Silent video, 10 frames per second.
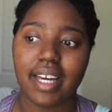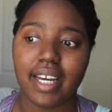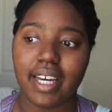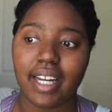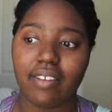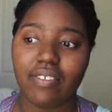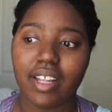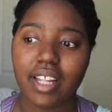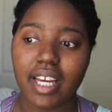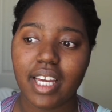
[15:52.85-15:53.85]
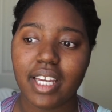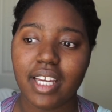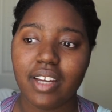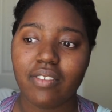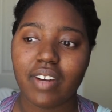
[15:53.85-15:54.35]
And I feel like
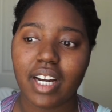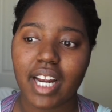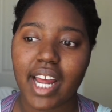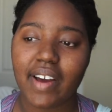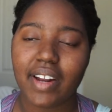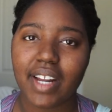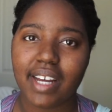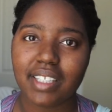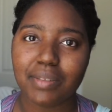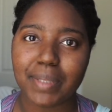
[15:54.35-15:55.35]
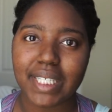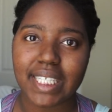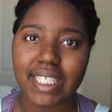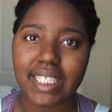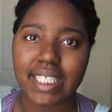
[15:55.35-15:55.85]
right now I don't have to
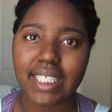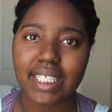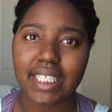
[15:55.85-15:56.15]
be